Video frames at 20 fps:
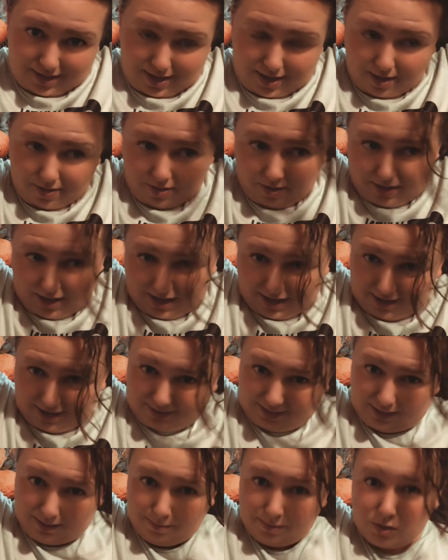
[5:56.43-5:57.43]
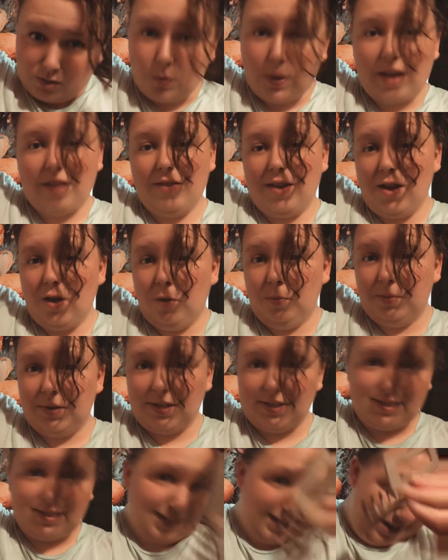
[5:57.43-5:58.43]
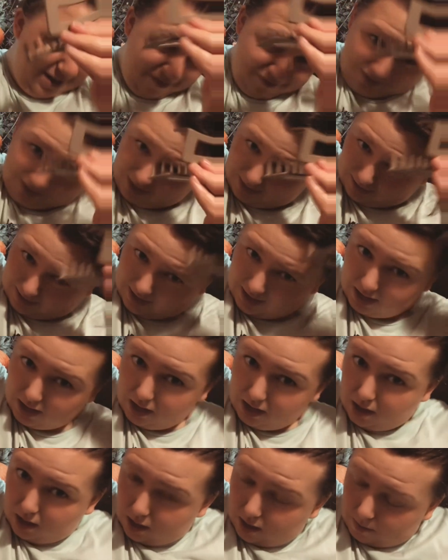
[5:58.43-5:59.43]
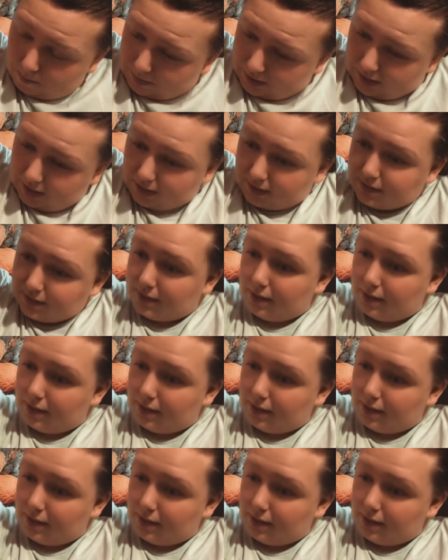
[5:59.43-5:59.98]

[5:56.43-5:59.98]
and that seems to have helped significantly because,